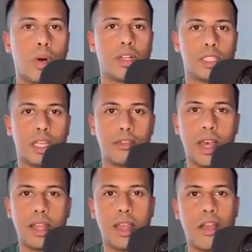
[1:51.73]
wants any of
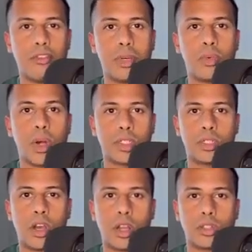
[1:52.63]
that. Everybody wants
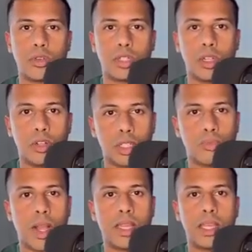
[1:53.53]
a doctor who's going to look
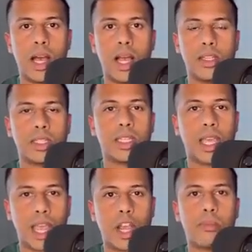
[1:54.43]
them right in the eye, who's going to
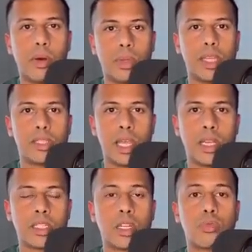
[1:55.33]
care about what they say,
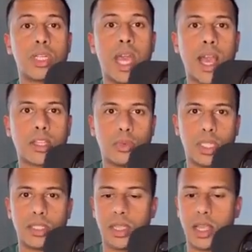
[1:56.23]
and is going to react to what
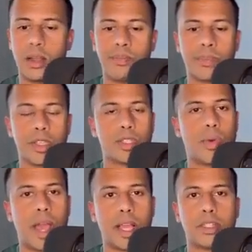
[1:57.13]
they say.
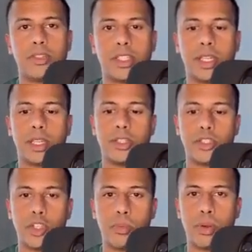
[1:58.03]
So active listening is
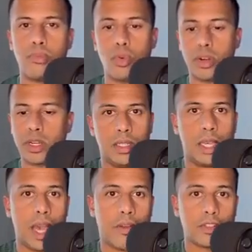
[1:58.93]
super important.
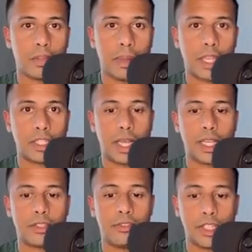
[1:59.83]
After the patient
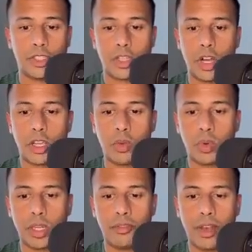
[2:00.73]
has finished talking,
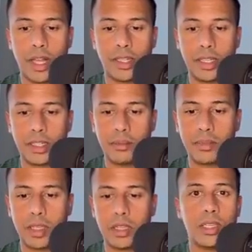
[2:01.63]
we're going to validate them.
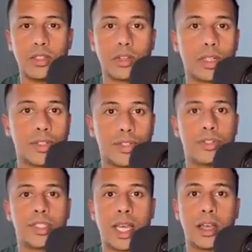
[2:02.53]
These are
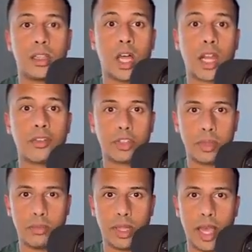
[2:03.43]
concerns that a lot of other people